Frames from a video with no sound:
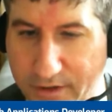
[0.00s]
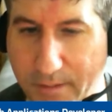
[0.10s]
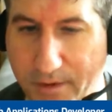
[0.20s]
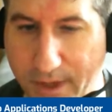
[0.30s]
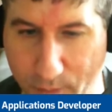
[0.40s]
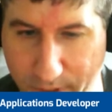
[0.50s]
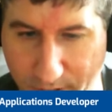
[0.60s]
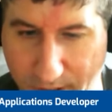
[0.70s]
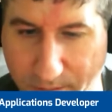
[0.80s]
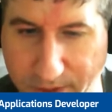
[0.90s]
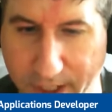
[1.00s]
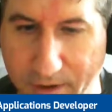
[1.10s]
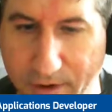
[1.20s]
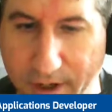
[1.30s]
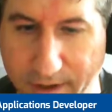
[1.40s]
something that we can come
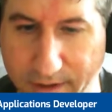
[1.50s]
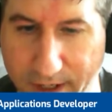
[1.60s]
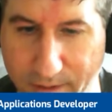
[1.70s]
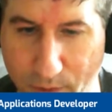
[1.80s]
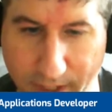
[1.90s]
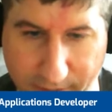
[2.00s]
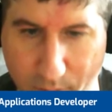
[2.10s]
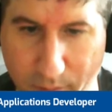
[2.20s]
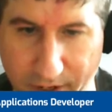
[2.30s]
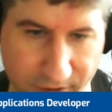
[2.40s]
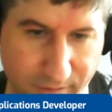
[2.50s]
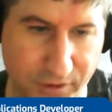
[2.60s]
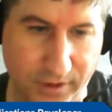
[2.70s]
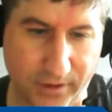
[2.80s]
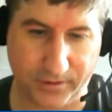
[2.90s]
together on, and we'll have a positive result.